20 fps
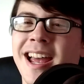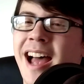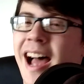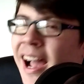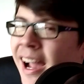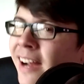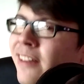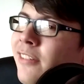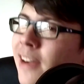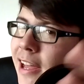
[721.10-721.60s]

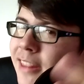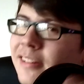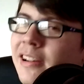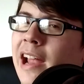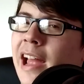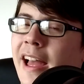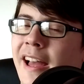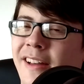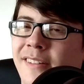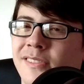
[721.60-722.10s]
I'd rather
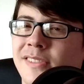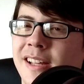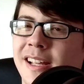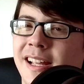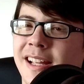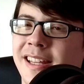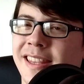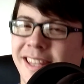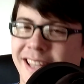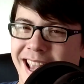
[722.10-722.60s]
have
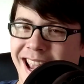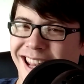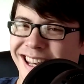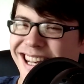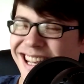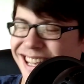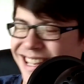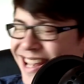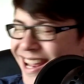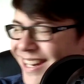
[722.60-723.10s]
the
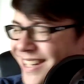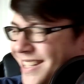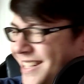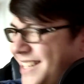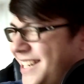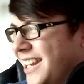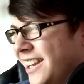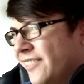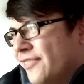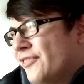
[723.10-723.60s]

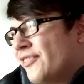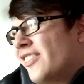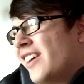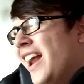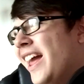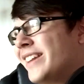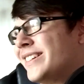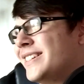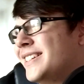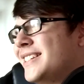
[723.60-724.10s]
ADHD
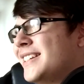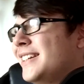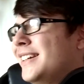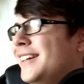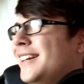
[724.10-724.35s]
friend.